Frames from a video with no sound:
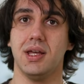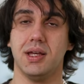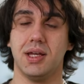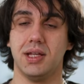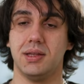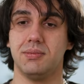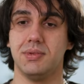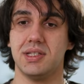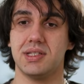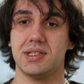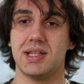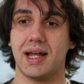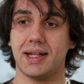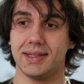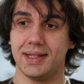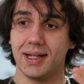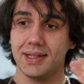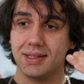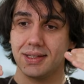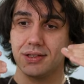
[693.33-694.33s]
It means
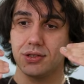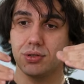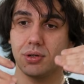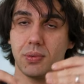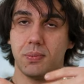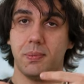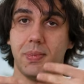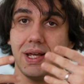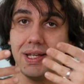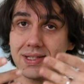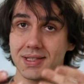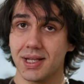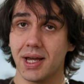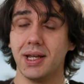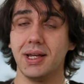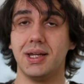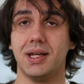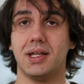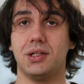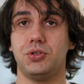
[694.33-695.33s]
that that is your
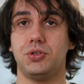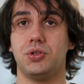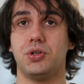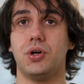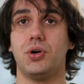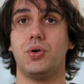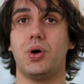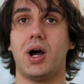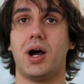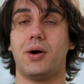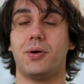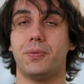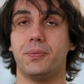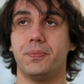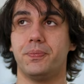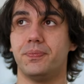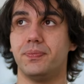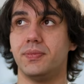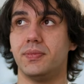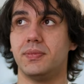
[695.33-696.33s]
baseline, and you know how